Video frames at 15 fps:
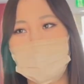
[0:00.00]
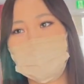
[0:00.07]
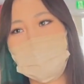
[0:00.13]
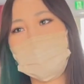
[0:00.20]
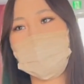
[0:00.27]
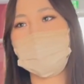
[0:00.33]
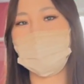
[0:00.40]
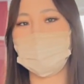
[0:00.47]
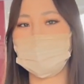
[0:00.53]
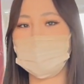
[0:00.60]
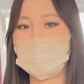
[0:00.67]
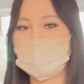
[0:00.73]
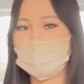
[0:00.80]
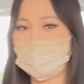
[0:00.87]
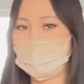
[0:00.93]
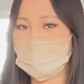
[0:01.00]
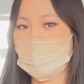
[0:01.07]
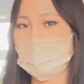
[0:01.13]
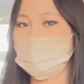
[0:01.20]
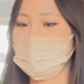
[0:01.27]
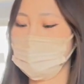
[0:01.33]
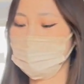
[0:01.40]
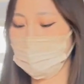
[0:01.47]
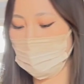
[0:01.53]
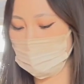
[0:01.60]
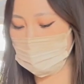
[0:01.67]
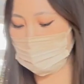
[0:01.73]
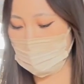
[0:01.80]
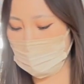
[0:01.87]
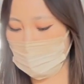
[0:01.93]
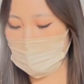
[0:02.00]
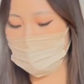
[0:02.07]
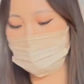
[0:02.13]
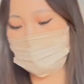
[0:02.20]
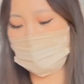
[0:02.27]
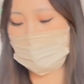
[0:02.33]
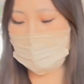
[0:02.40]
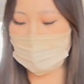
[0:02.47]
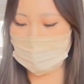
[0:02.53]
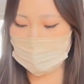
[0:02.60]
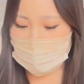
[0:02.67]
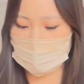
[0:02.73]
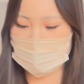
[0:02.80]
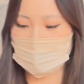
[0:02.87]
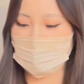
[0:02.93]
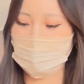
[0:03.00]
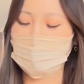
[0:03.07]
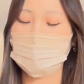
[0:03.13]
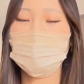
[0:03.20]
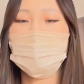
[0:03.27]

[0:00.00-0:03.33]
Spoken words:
recommend TUJ to those people who's really interested